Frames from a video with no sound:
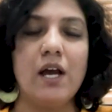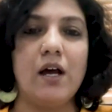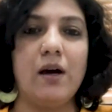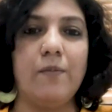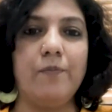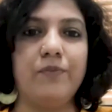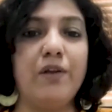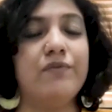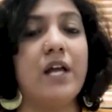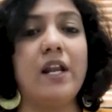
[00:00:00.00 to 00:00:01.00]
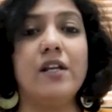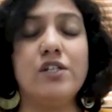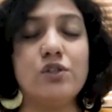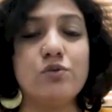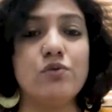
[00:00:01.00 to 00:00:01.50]
If there are
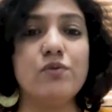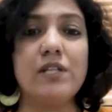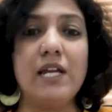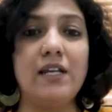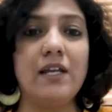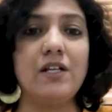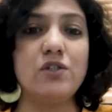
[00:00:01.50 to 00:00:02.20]
issues with eating,